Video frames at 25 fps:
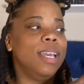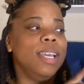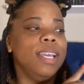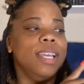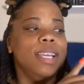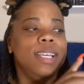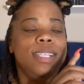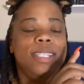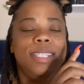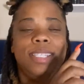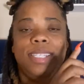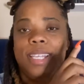
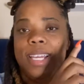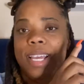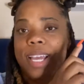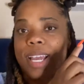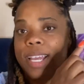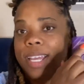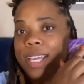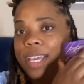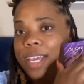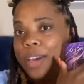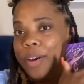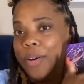It's
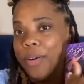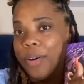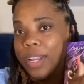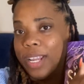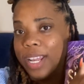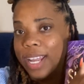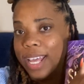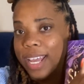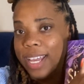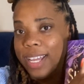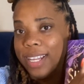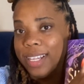Danielle
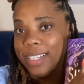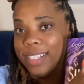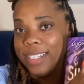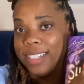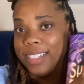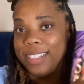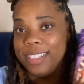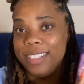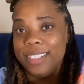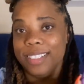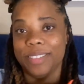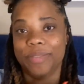
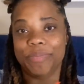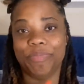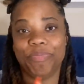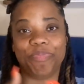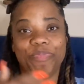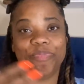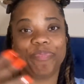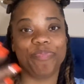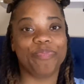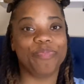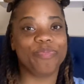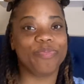Clayton.
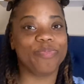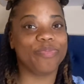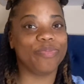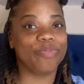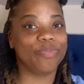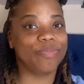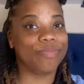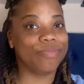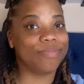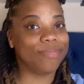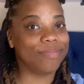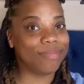
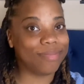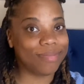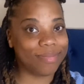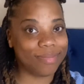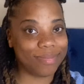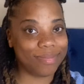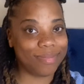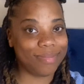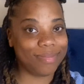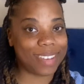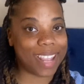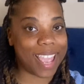
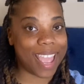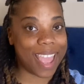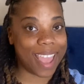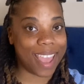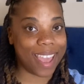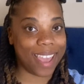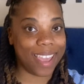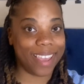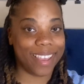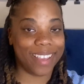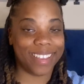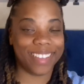
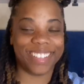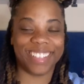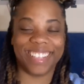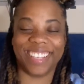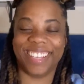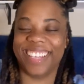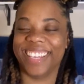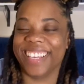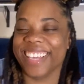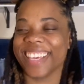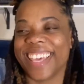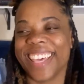Hey.
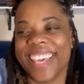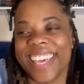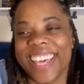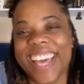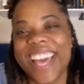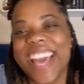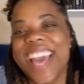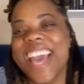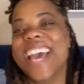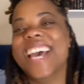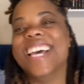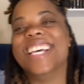
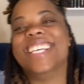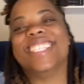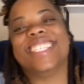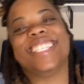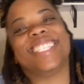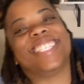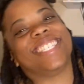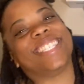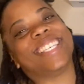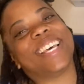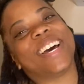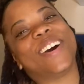
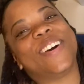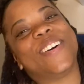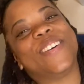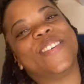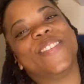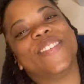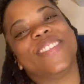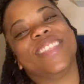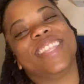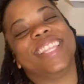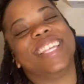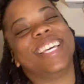
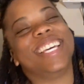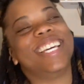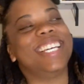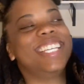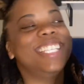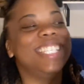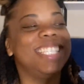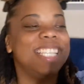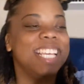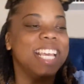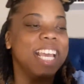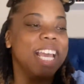So
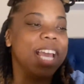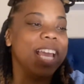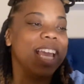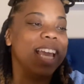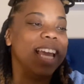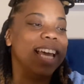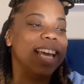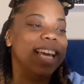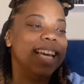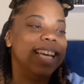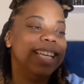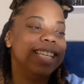this
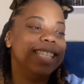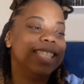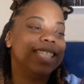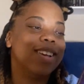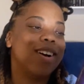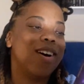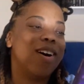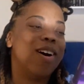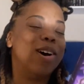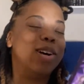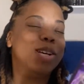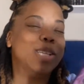is
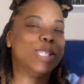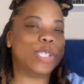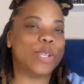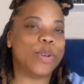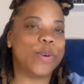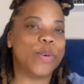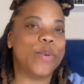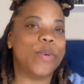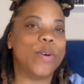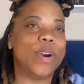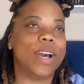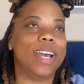
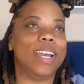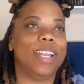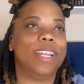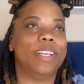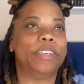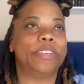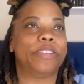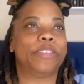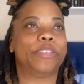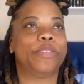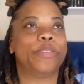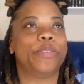also an
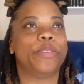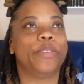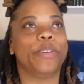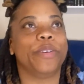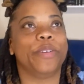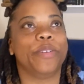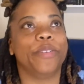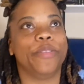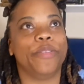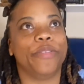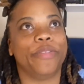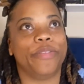
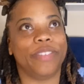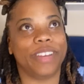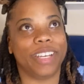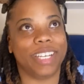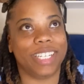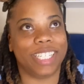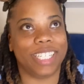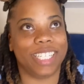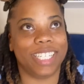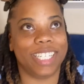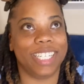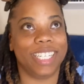historical
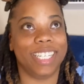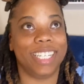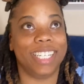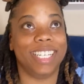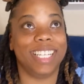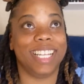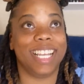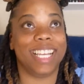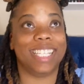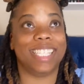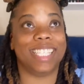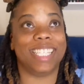fiction
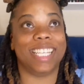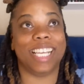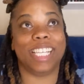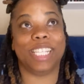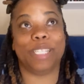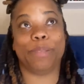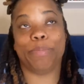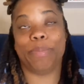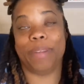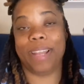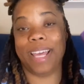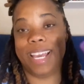that sets
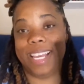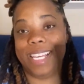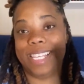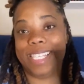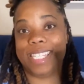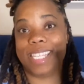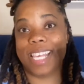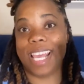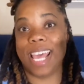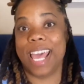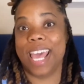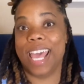
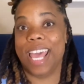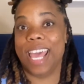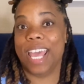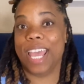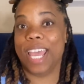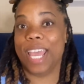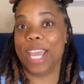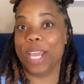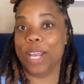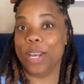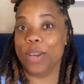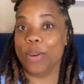place
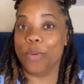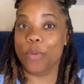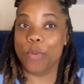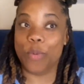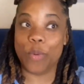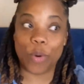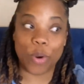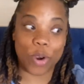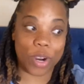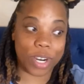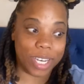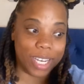in New
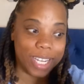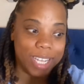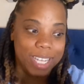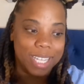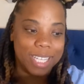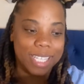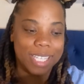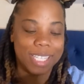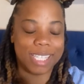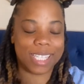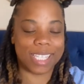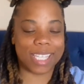
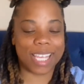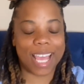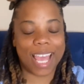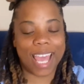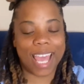Orleans.